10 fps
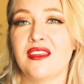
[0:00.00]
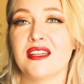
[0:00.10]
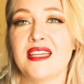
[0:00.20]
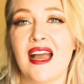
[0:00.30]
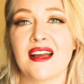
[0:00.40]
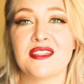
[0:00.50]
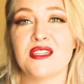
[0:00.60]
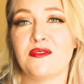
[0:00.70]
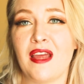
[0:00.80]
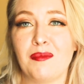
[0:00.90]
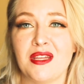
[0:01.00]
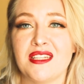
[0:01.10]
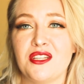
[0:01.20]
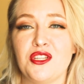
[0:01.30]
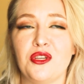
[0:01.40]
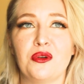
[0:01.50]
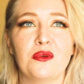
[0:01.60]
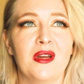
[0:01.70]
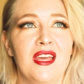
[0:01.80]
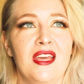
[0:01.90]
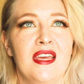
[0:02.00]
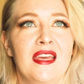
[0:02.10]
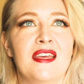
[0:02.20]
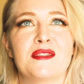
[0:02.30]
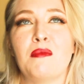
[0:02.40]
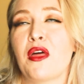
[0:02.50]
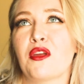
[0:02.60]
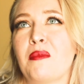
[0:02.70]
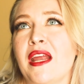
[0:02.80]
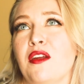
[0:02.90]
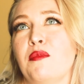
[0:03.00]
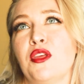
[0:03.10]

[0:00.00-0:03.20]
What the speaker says: to the attacks his family did too. His mother made a